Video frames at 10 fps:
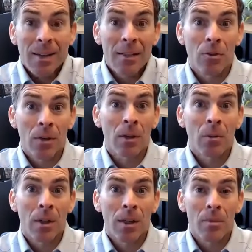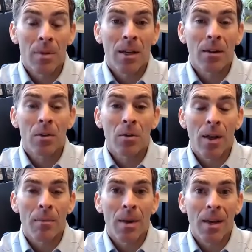that's really what it comes down to. And
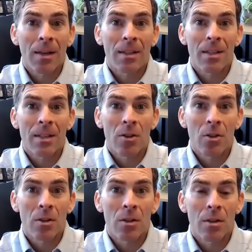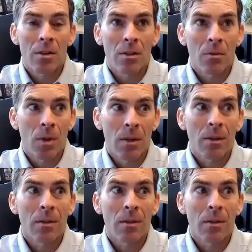I make decisions with